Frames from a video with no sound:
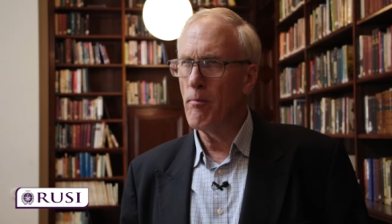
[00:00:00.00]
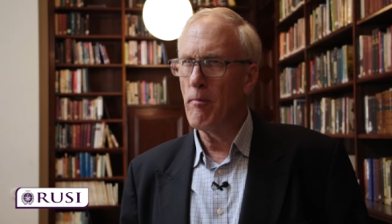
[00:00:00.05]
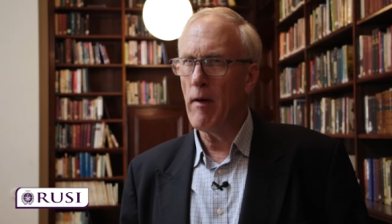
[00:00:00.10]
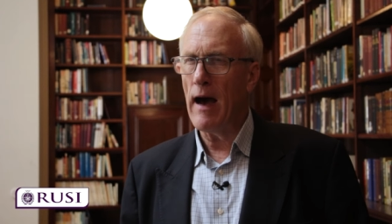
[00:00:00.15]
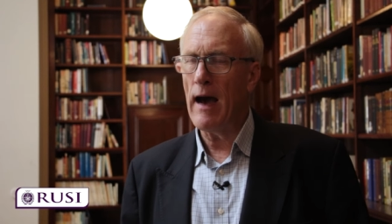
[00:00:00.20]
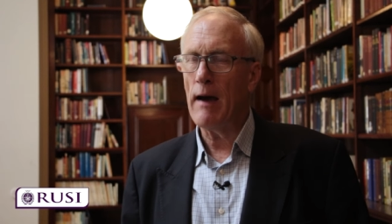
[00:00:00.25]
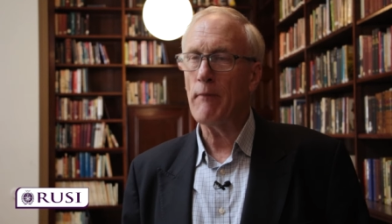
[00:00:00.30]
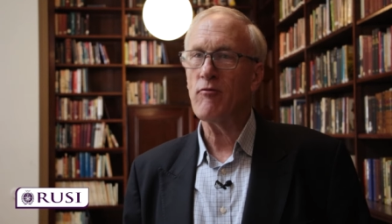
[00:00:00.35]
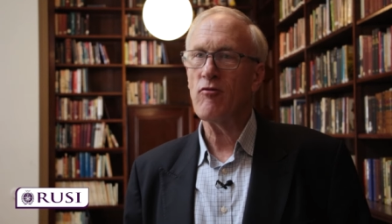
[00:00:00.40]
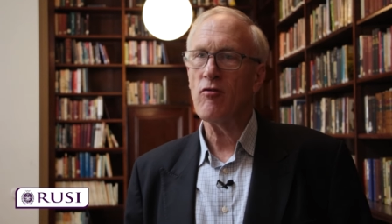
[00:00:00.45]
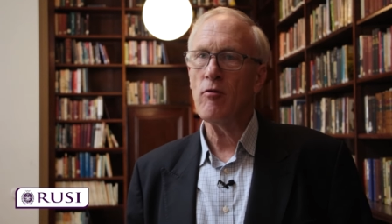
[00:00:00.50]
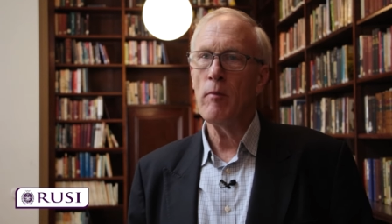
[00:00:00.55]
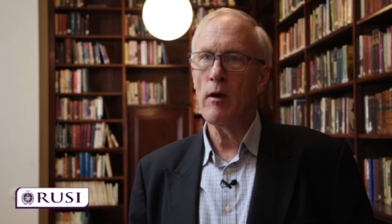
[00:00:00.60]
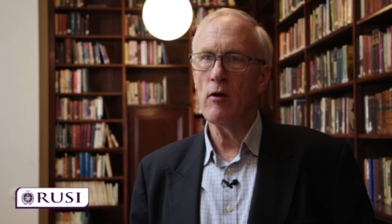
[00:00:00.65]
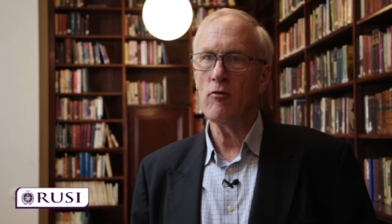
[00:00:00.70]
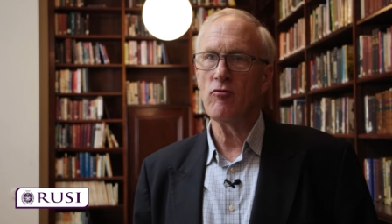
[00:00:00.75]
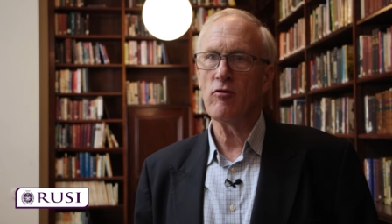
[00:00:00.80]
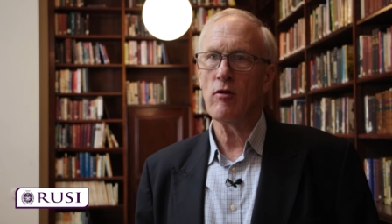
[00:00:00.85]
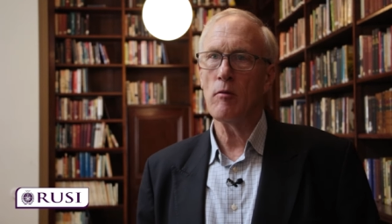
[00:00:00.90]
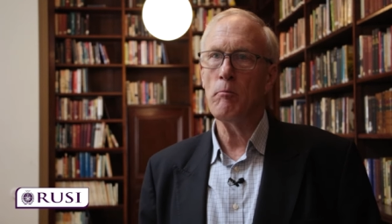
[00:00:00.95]
Perhaps the
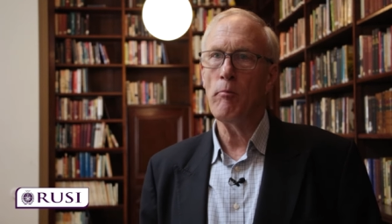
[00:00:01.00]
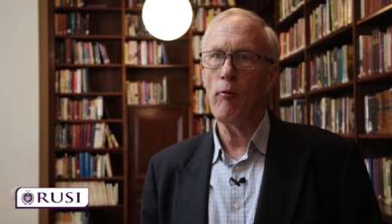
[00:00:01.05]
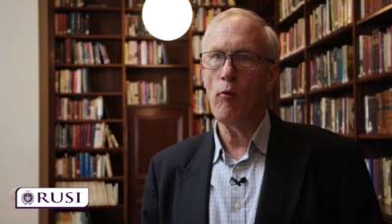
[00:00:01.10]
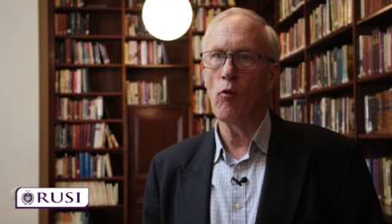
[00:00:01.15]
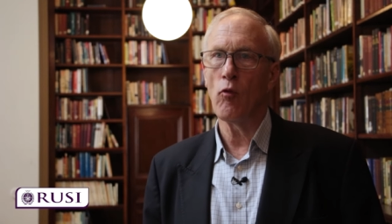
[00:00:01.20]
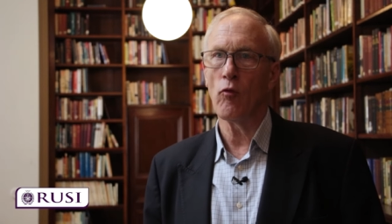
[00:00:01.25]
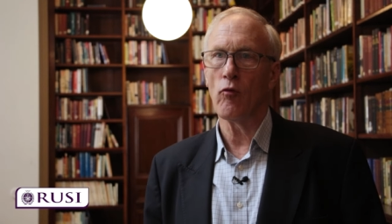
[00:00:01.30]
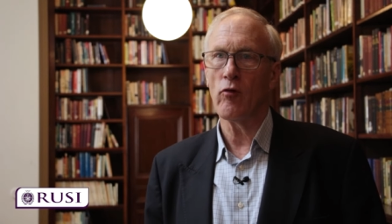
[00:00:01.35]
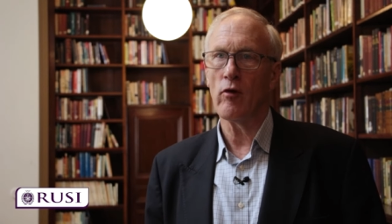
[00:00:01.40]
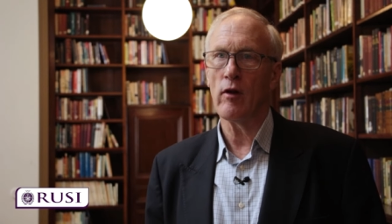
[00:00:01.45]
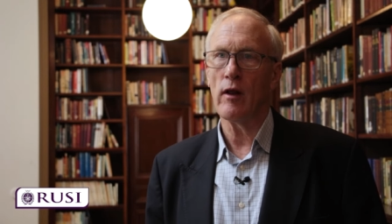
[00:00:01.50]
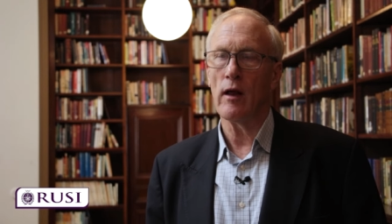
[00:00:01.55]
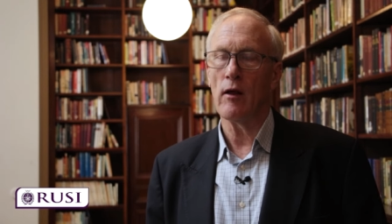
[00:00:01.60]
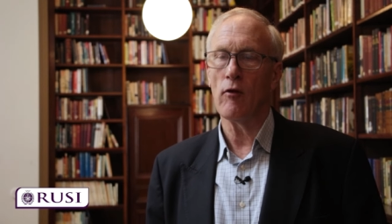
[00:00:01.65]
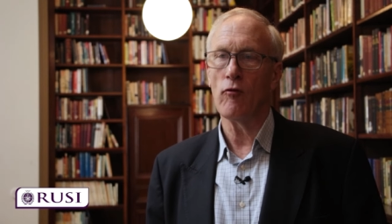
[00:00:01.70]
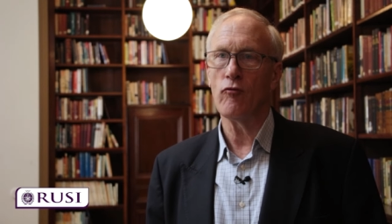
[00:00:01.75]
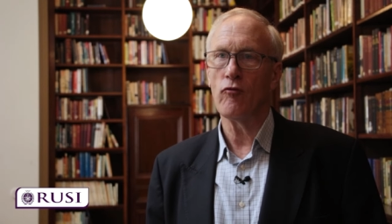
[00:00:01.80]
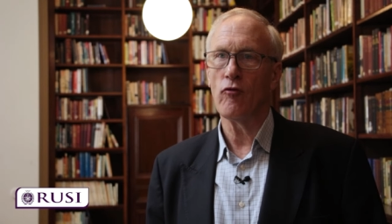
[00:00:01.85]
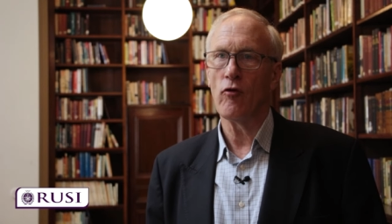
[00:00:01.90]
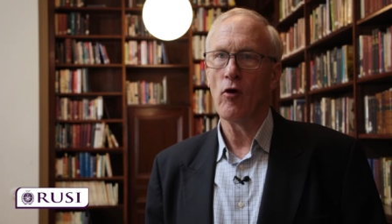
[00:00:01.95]
most important
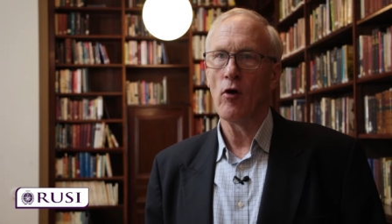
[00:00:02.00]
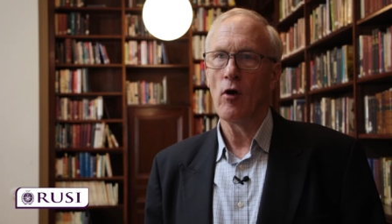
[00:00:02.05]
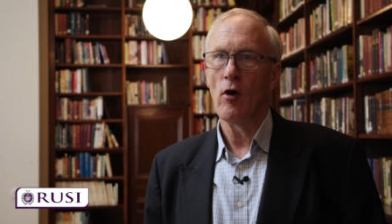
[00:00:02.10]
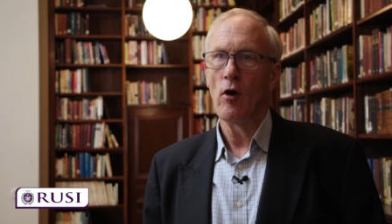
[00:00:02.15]
is